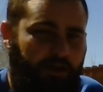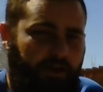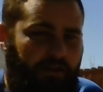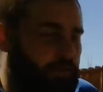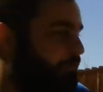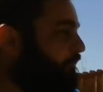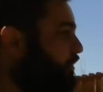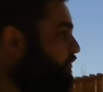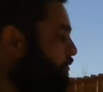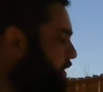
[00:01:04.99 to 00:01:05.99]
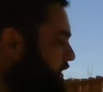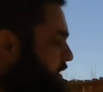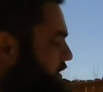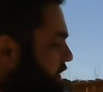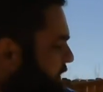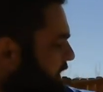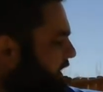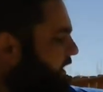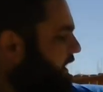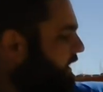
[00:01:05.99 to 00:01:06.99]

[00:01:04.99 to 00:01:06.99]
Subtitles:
Now the first one that,